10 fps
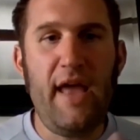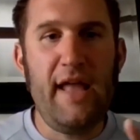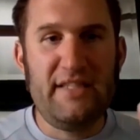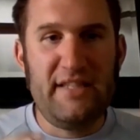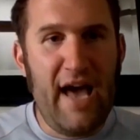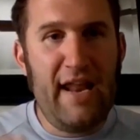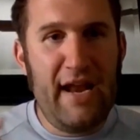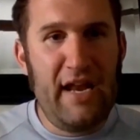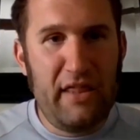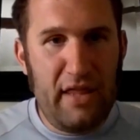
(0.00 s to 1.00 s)
It's not
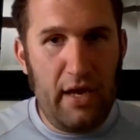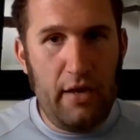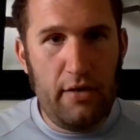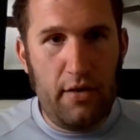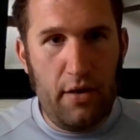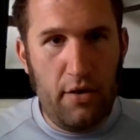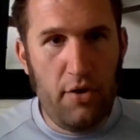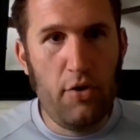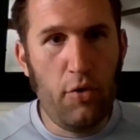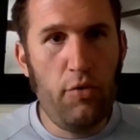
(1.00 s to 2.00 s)
anything
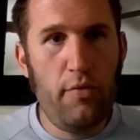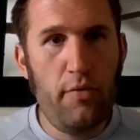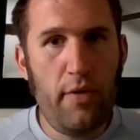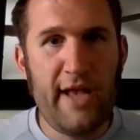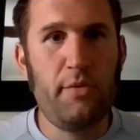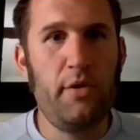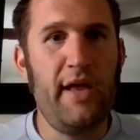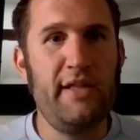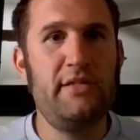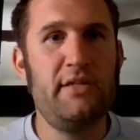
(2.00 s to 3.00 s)
new as it
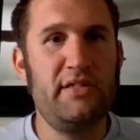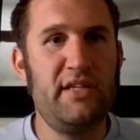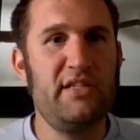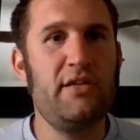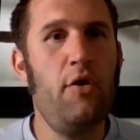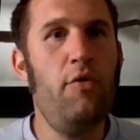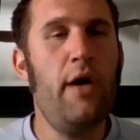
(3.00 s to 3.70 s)
relates to Cisco.